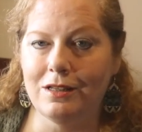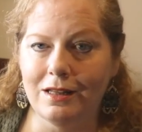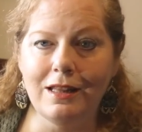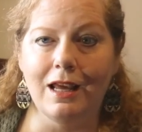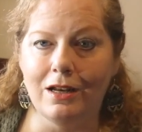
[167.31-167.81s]

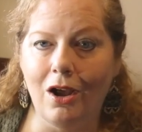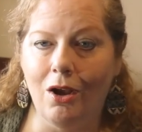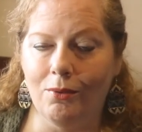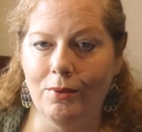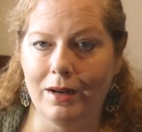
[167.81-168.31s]
that they had
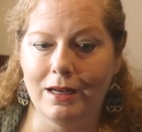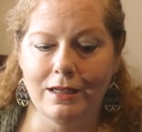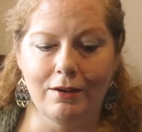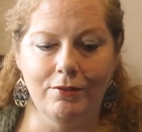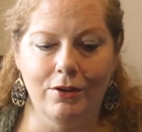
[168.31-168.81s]
already
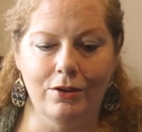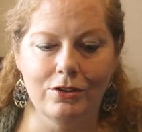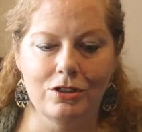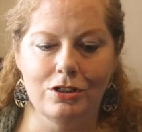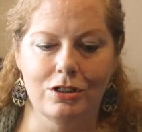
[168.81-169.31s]

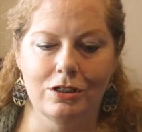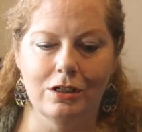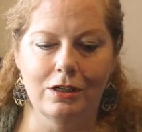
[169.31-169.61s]
divulged.